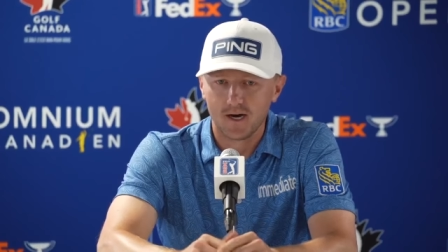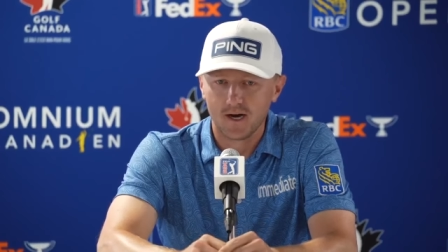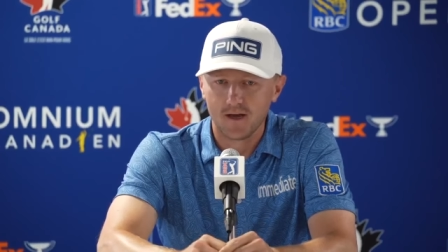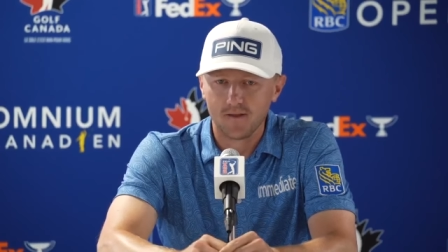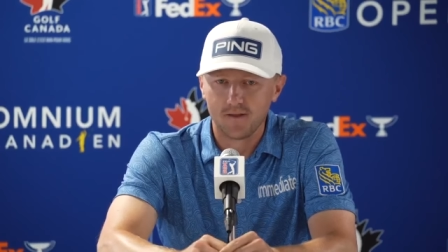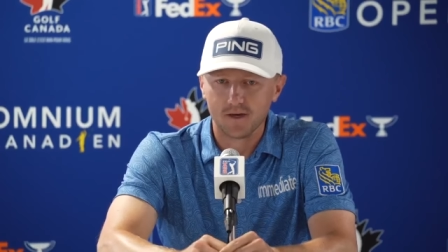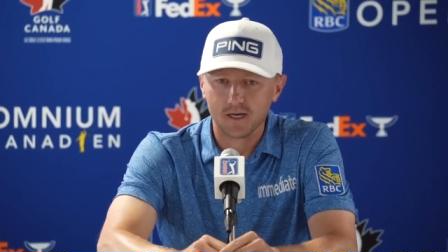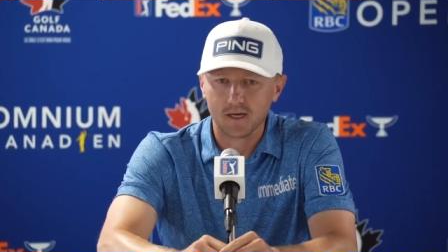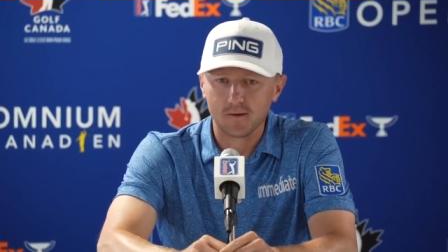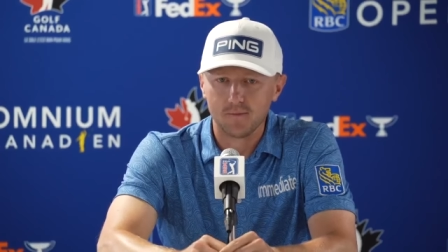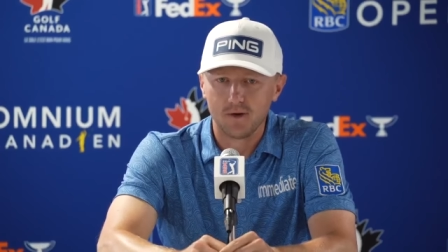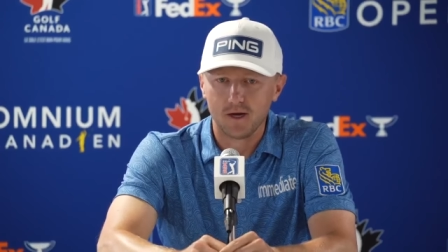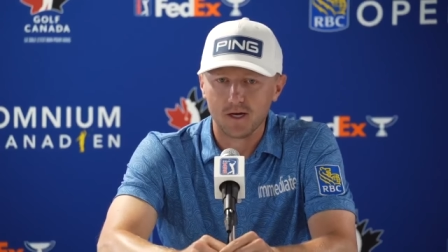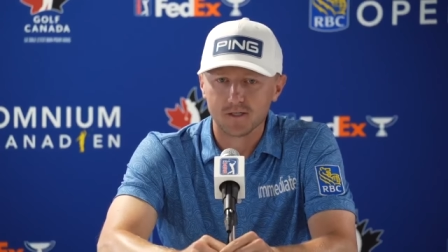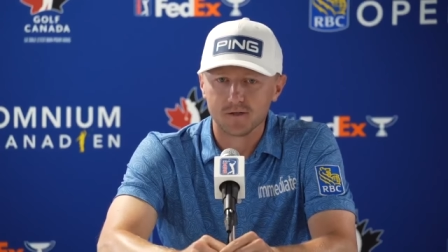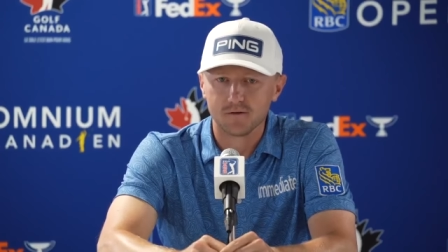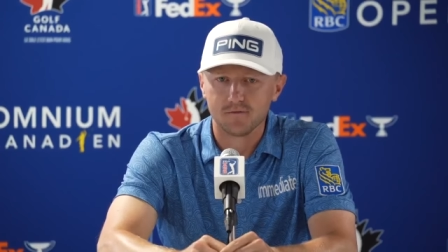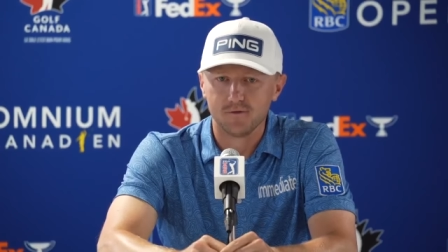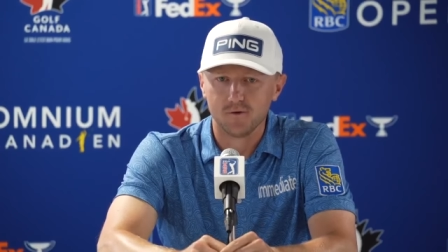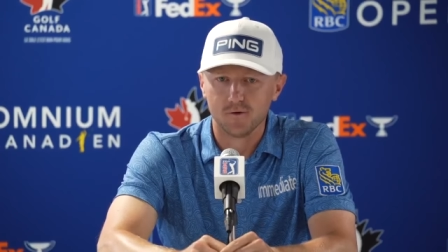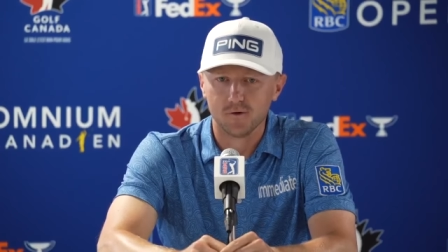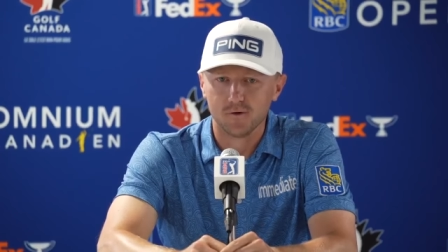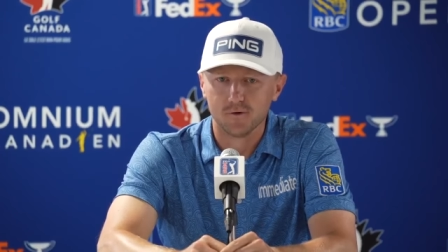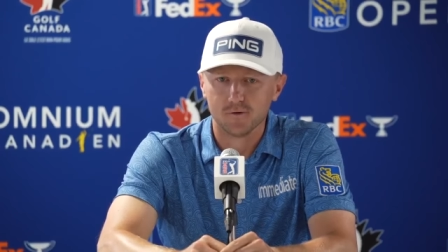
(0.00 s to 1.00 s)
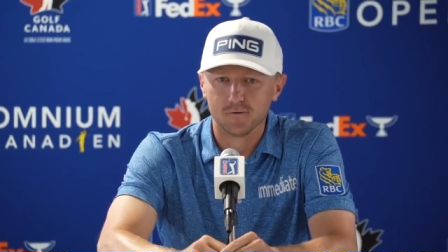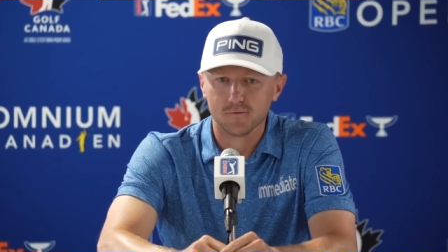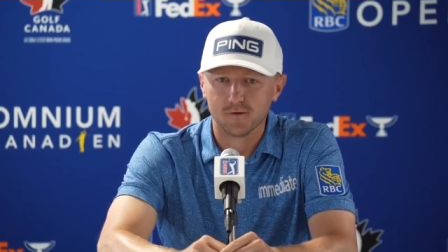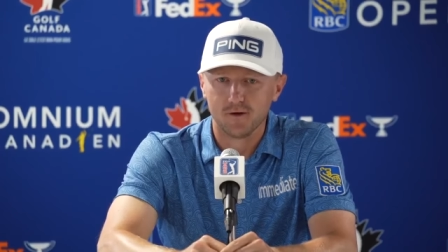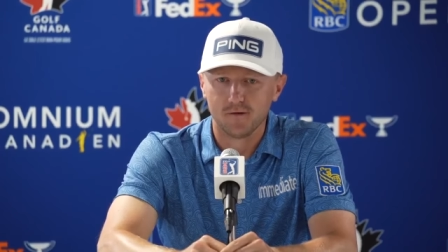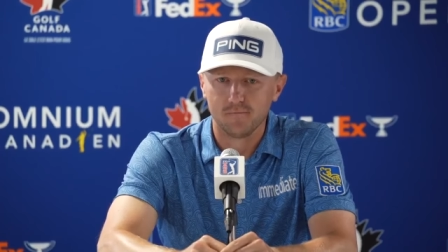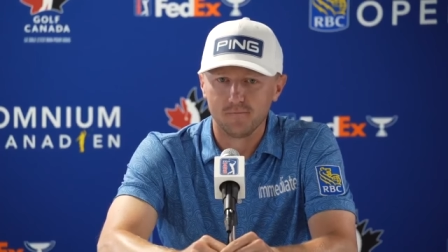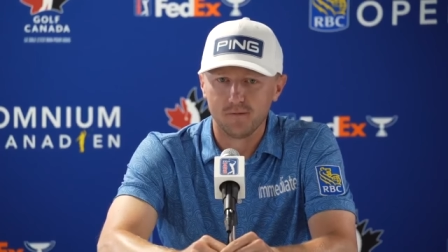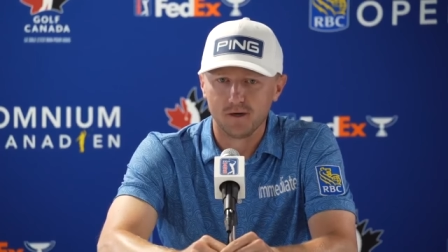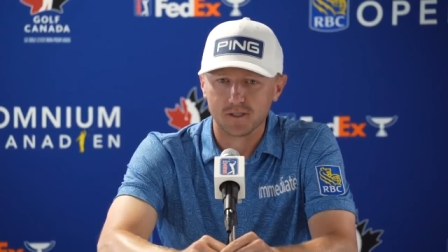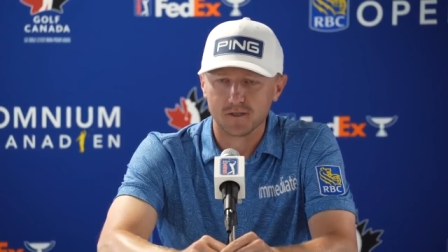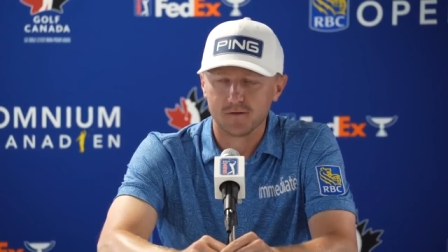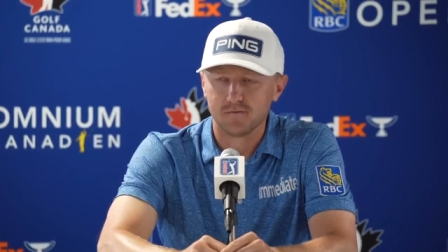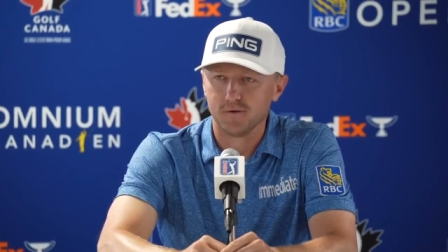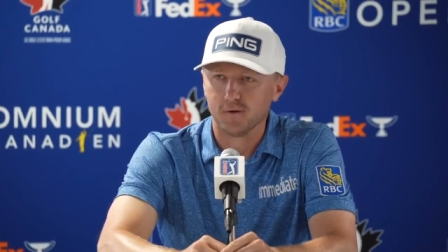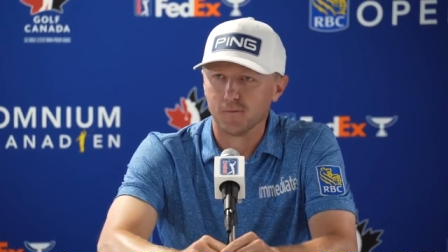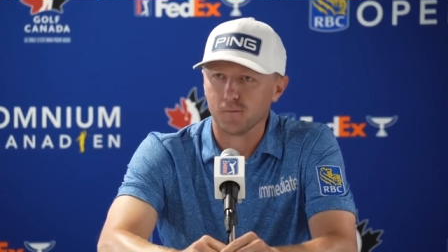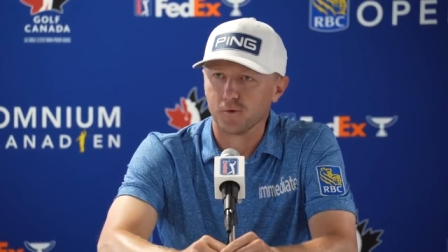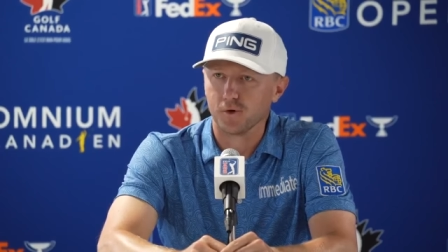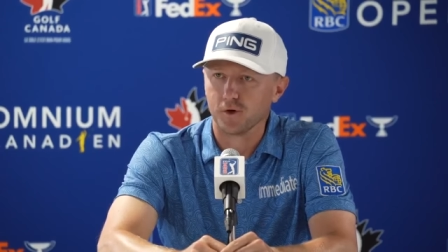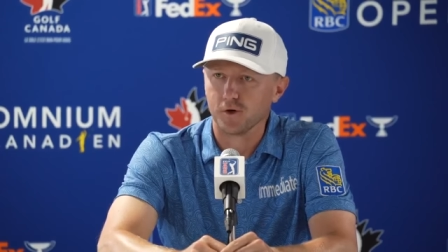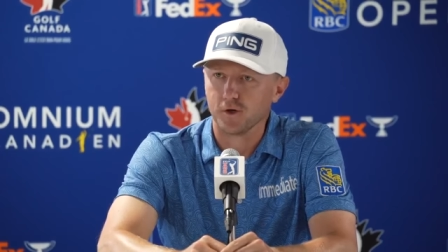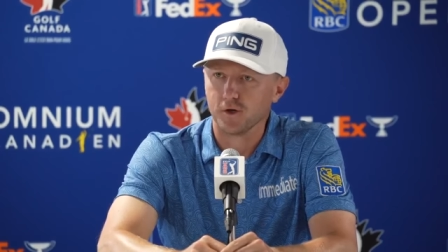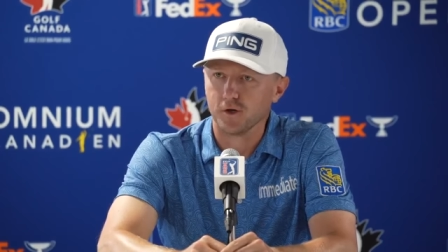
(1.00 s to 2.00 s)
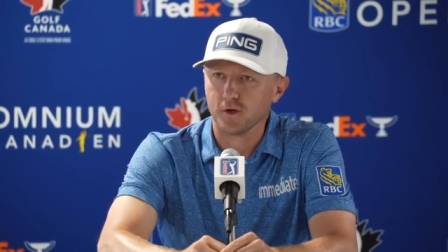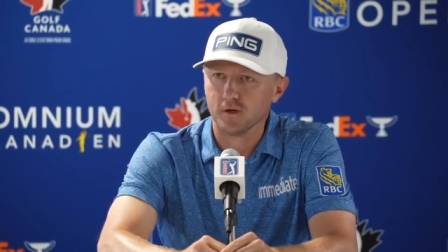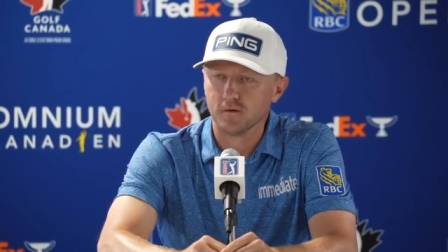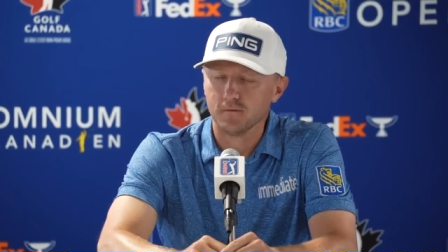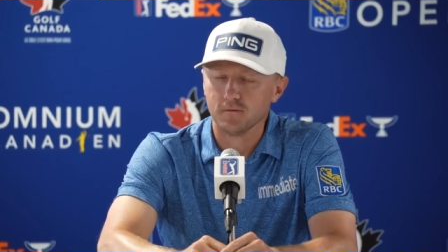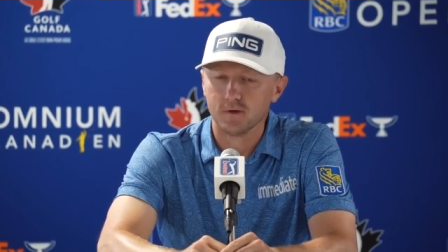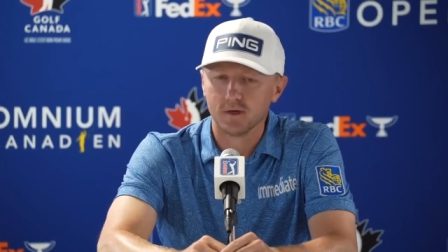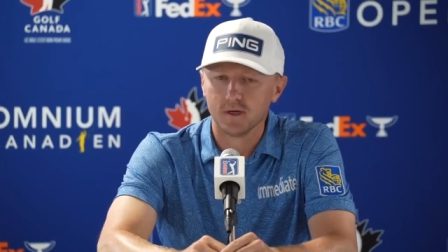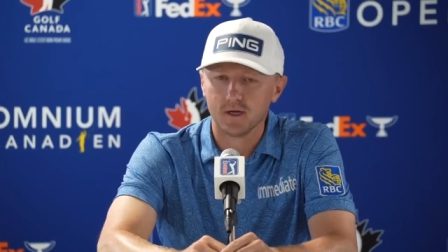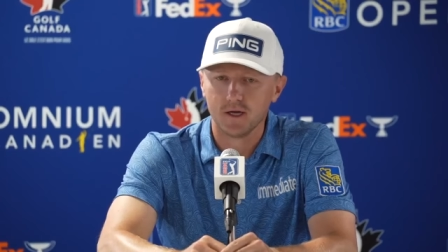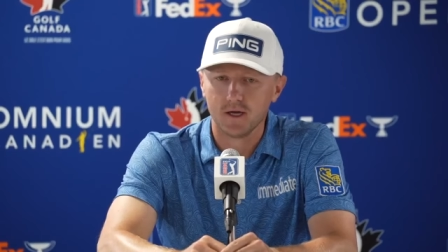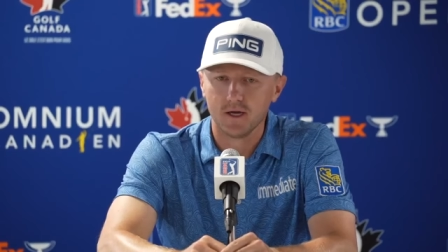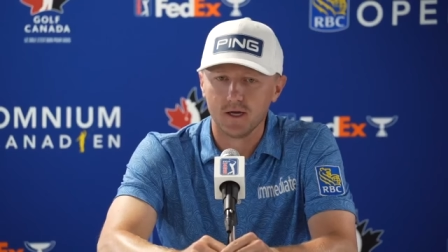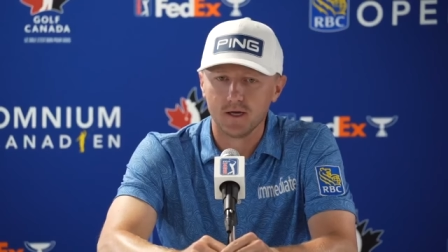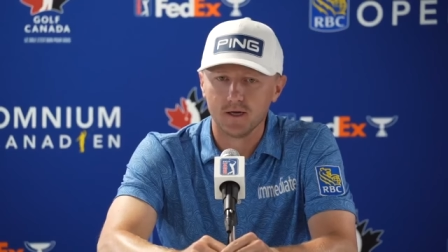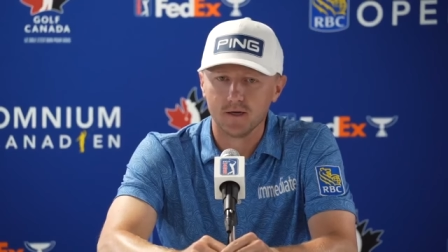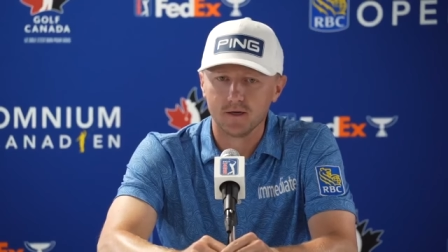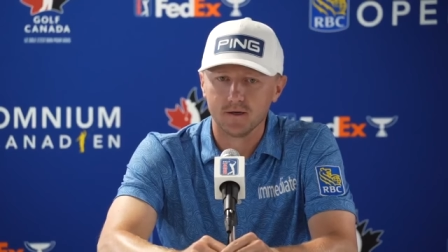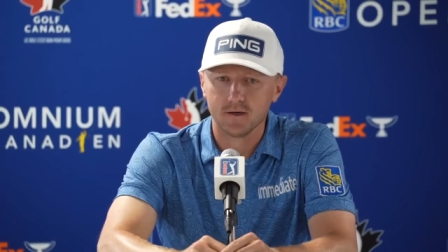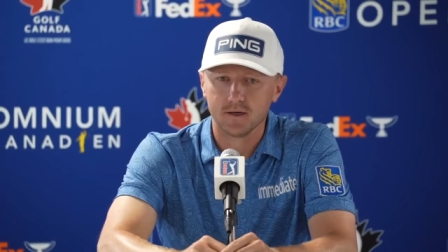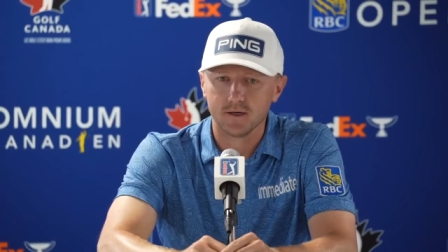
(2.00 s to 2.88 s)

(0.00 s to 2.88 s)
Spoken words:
I think it makes you feel pretty good. And